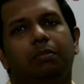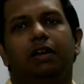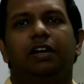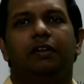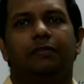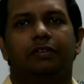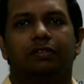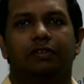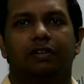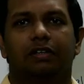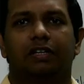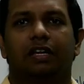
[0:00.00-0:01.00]
many
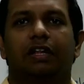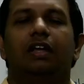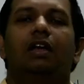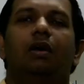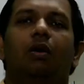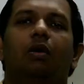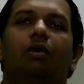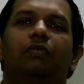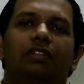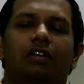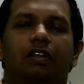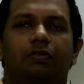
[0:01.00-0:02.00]
definitions are there or
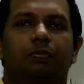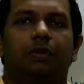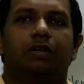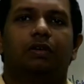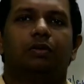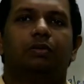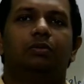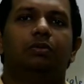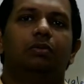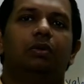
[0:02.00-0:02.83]
with respect to